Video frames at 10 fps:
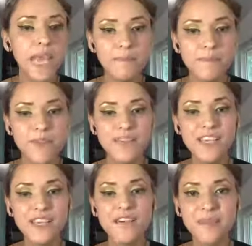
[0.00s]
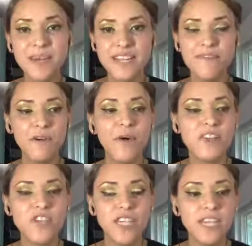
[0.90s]
Yeah, so thank you everybody for
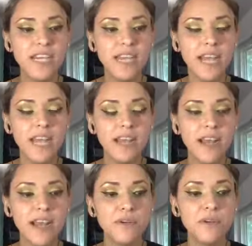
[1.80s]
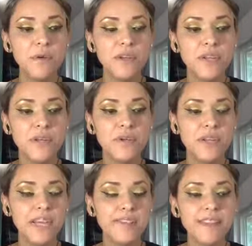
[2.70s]
watching, and I don't know when I'll
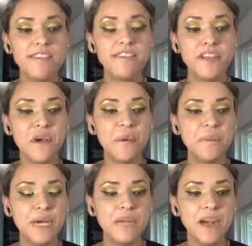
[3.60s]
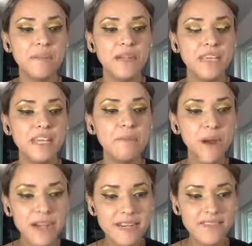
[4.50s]
do a next live video, but I'm gonna keep
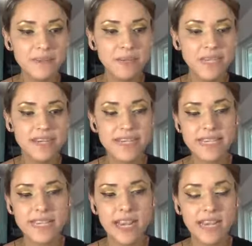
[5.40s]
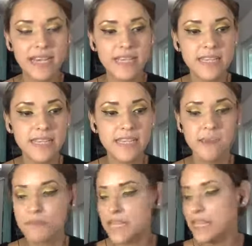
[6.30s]
practicing because this is
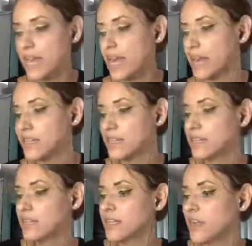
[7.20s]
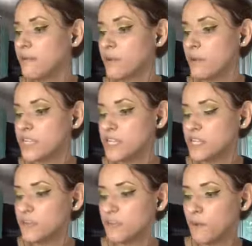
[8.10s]
something that I've been wanting
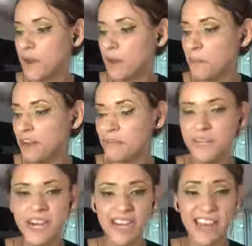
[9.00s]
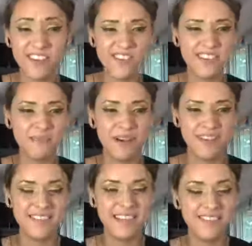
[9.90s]
to do for a while, but I've been kind of anxious
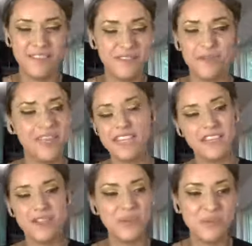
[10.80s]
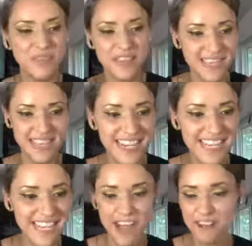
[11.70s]
about because I don't like to do this
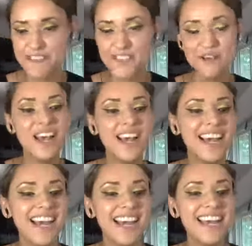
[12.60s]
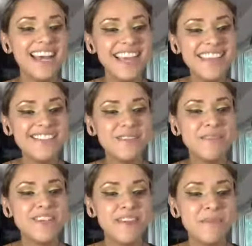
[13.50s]
kind of stuff. So yeah, thank you
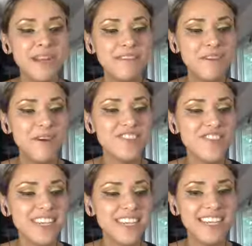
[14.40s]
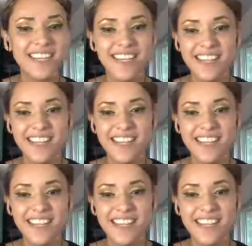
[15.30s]
so much everybody for watching.